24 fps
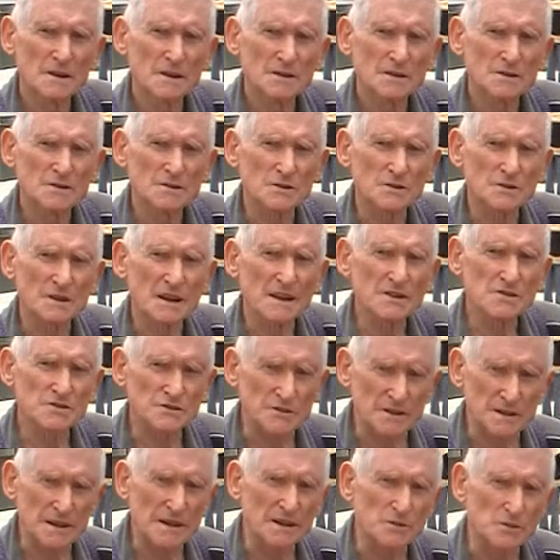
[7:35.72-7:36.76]
So that's
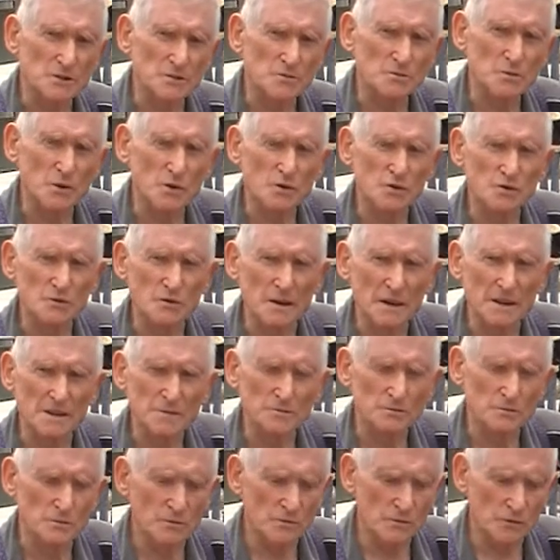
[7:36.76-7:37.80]
really what motivate,
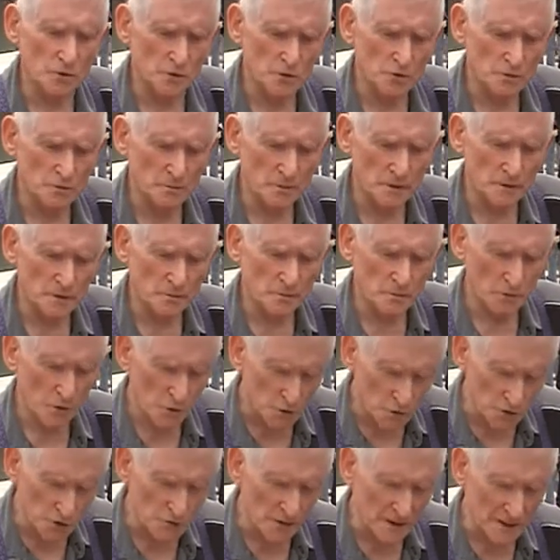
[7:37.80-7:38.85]

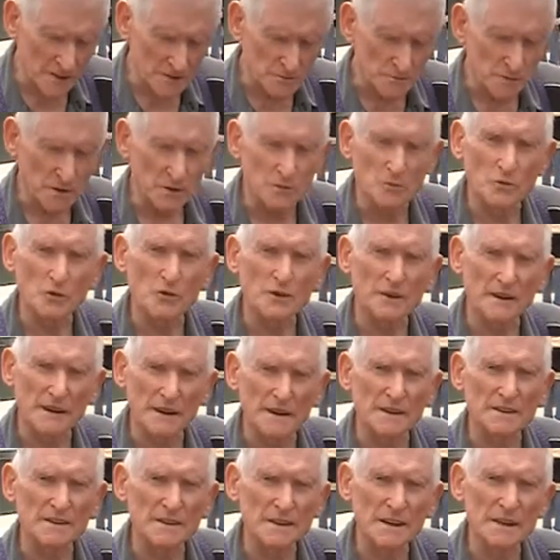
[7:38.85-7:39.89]
motivates me more than
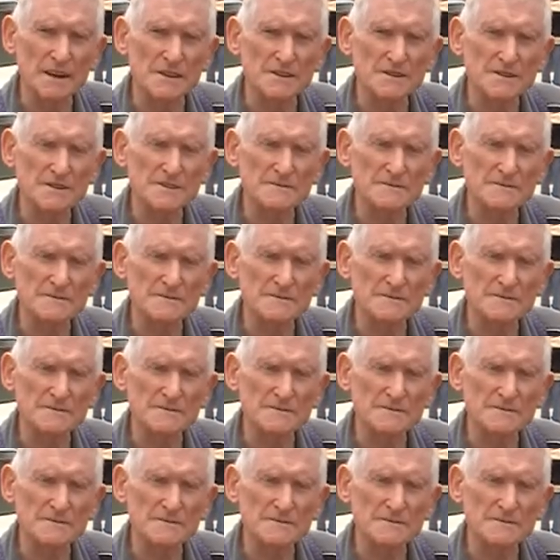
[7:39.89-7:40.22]
anything else.